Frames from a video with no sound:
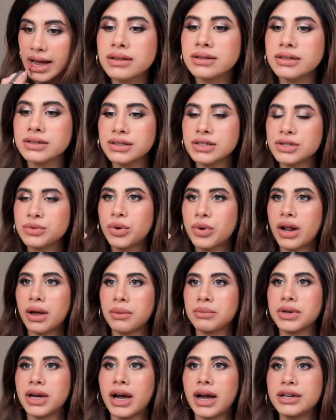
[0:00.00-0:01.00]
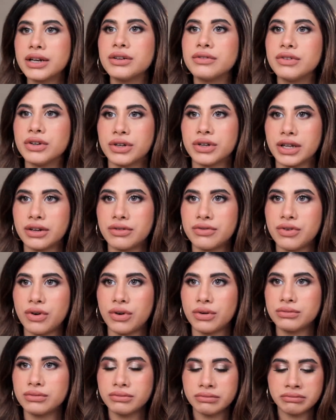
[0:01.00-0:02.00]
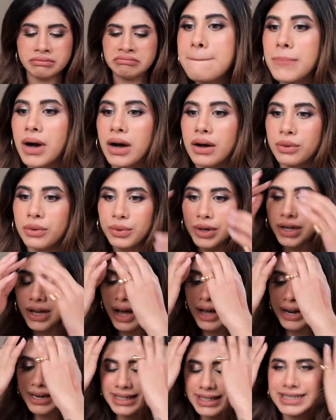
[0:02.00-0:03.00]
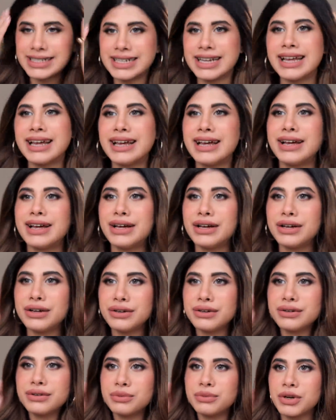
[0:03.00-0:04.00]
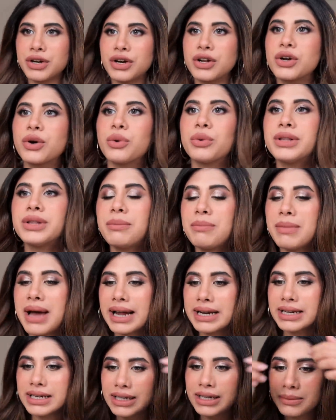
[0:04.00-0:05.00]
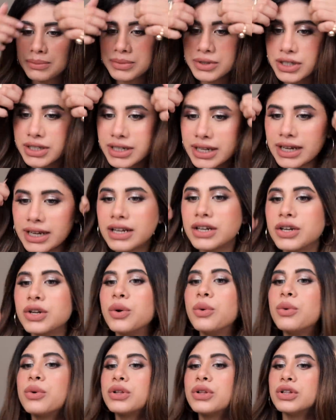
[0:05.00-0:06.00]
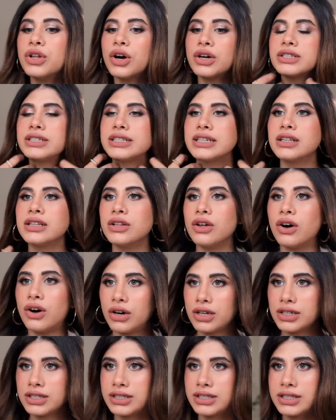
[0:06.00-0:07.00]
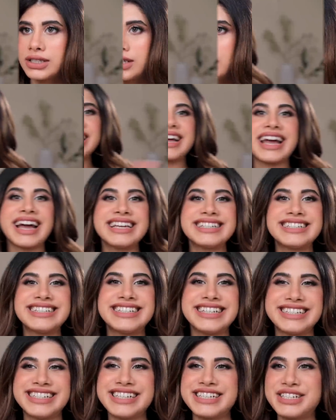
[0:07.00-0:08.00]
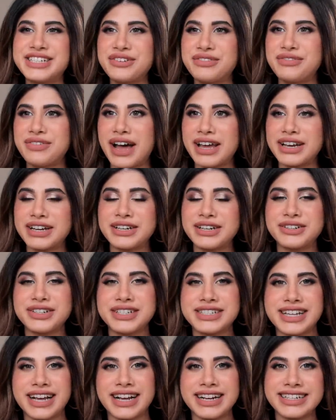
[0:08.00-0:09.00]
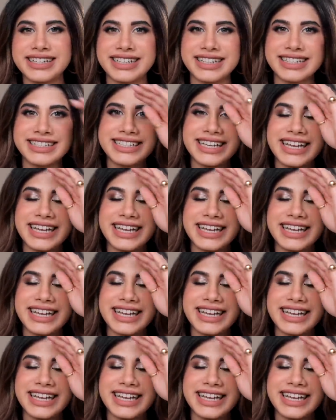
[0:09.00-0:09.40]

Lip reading: This is what I'm kind of looking for. But we got it down. We're gonna go with a matte lip today, no glossy gloss. All right, guys, this is the final result. This